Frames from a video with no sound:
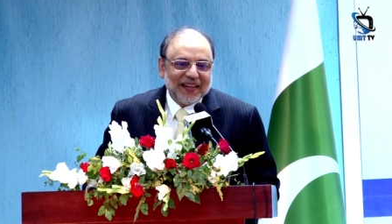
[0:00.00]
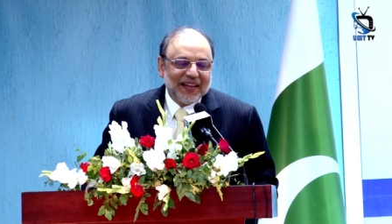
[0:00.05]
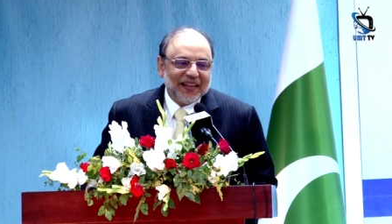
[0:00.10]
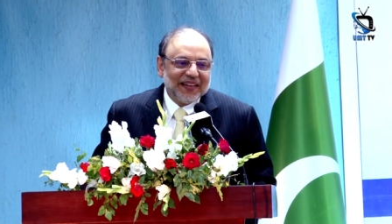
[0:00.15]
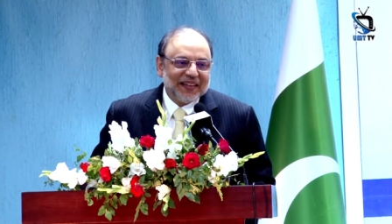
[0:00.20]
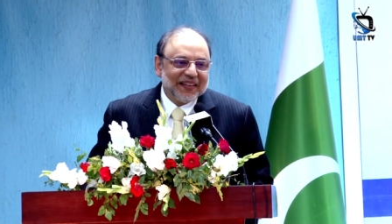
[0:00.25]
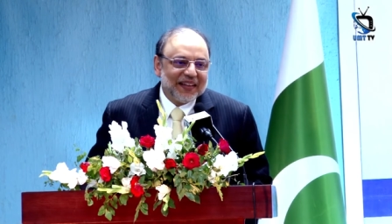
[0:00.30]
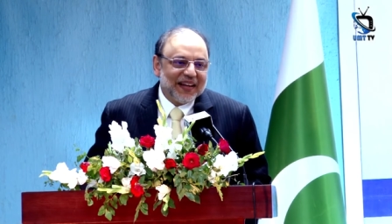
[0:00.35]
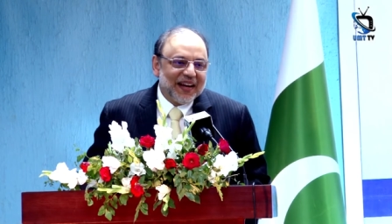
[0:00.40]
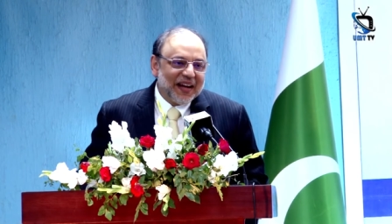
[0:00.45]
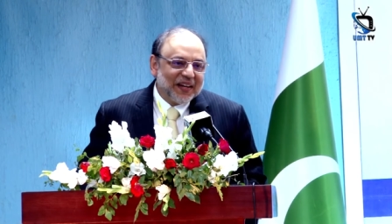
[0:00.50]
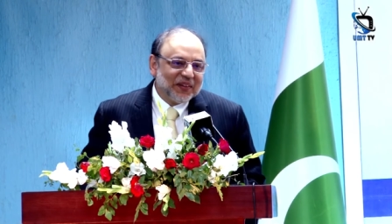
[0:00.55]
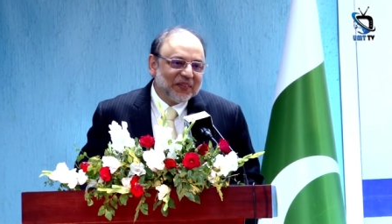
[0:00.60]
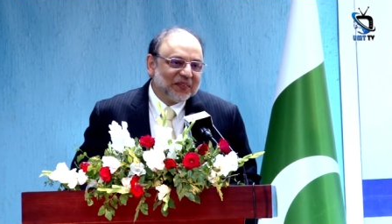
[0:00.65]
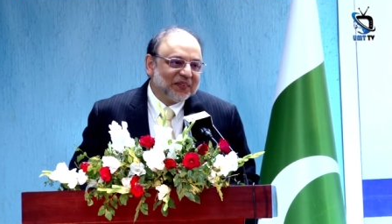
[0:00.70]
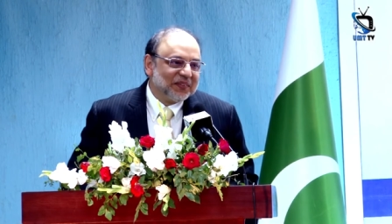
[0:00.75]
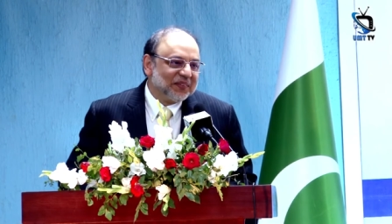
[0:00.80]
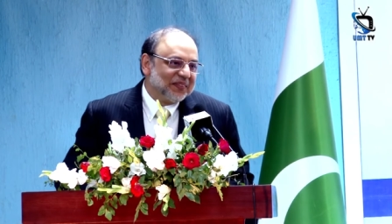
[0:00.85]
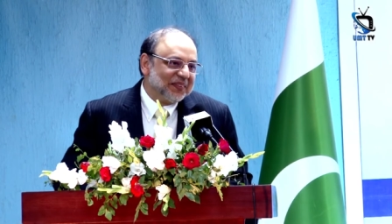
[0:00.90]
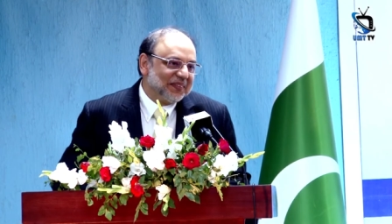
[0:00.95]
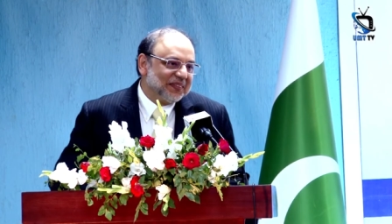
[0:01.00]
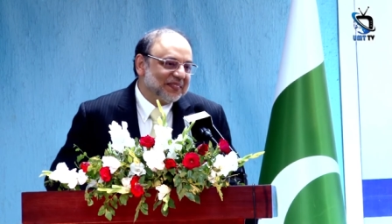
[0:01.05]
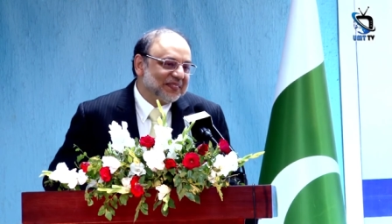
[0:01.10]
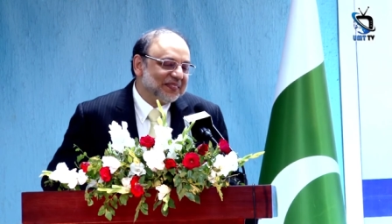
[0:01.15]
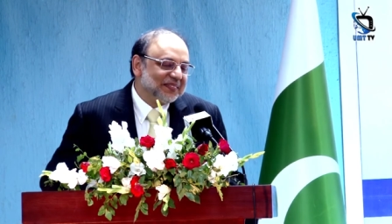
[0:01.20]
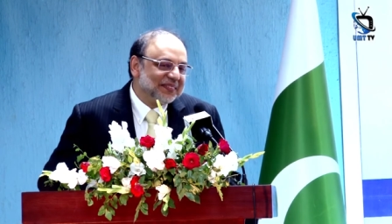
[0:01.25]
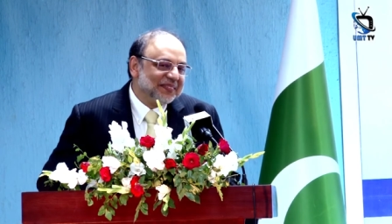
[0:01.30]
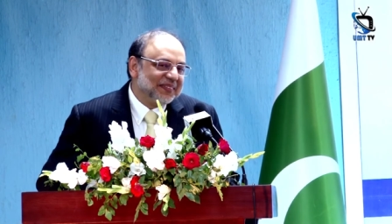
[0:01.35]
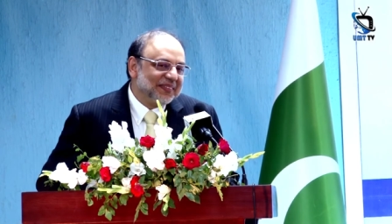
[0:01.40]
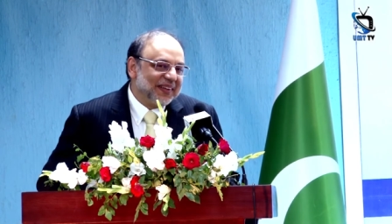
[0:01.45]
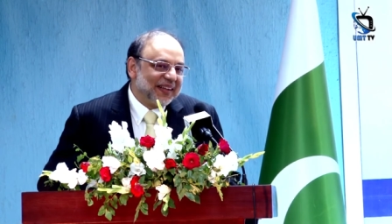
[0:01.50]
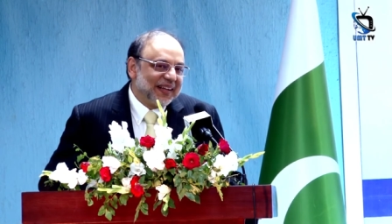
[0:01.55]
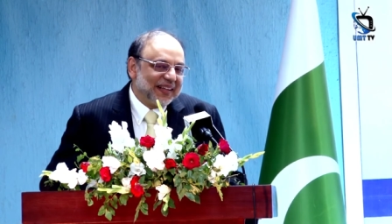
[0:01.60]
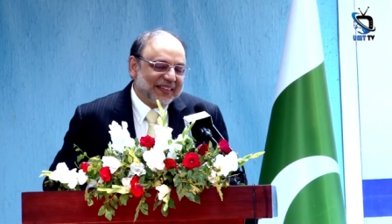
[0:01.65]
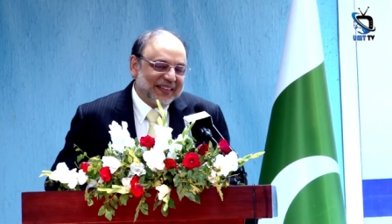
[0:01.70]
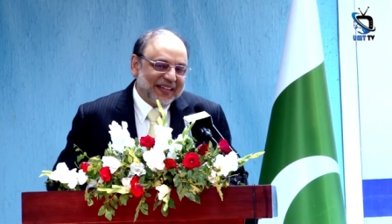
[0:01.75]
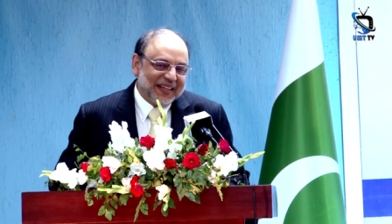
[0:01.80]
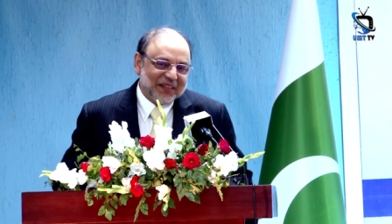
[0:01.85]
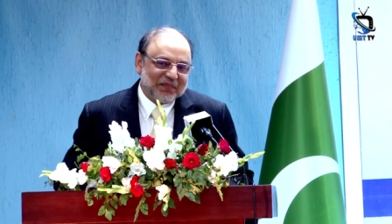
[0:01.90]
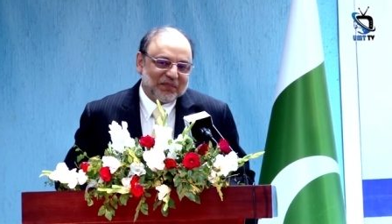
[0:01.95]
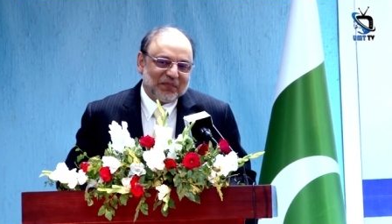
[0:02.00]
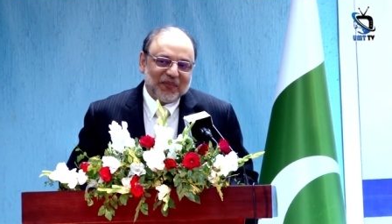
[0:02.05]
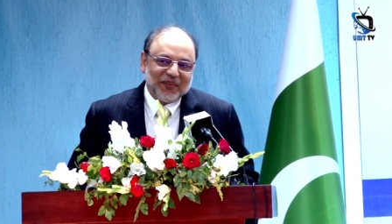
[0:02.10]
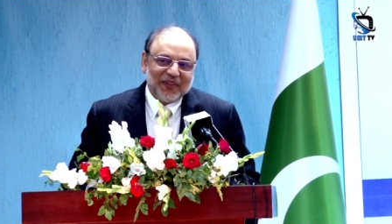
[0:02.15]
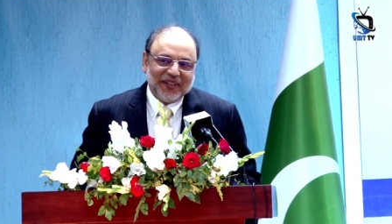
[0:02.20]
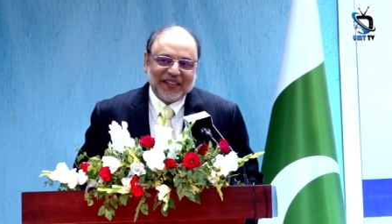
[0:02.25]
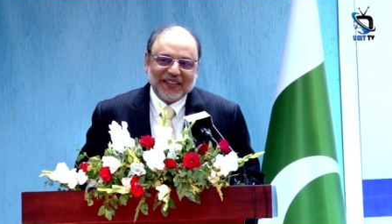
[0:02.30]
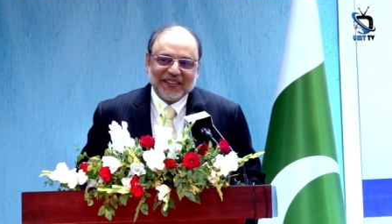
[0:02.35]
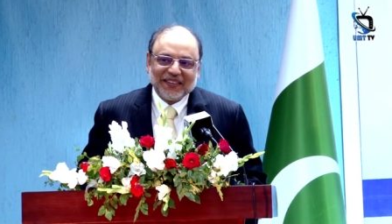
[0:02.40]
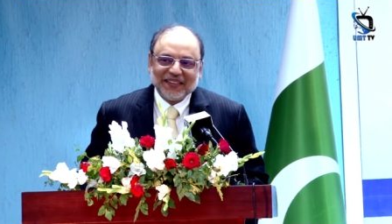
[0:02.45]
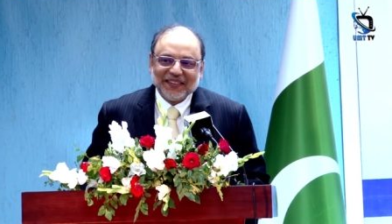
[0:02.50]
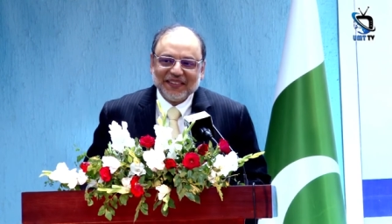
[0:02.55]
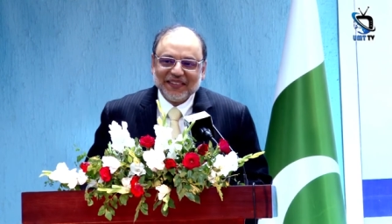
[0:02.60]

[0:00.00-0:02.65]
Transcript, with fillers: and i don't know at that point